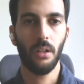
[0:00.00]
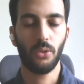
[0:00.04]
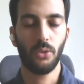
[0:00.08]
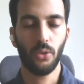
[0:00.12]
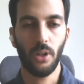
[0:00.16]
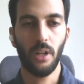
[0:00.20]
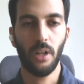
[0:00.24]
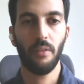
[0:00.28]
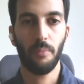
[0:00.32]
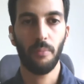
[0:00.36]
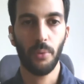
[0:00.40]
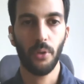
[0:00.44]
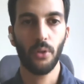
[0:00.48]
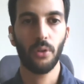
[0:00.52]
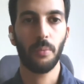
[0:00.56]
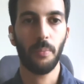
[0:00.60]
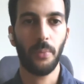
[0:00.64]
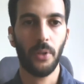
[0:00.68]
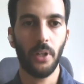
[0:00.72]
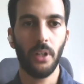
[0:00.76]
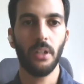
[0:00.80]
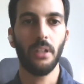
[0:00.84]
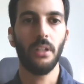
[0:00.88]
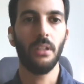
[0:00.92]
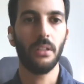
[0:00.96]
to have both
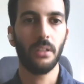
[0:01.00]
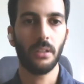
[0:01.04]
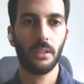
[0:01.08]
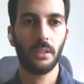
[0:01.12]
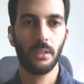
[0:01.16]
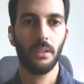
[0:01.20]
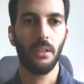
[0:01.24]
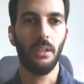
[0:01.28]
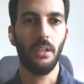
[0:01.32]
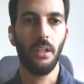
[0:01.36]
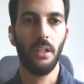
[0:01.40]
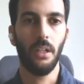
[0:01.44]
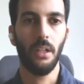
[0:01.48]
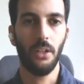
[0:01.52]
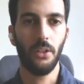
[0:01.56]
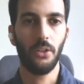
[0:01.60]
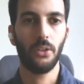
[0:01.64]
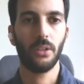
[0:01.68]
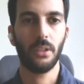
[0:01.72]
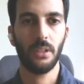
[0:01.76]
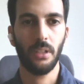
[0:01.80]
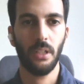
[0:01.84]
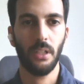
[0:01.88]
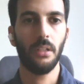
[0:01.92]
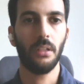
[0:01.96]
parties
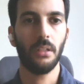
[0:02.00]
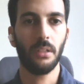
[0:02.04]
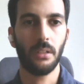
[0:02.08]
understand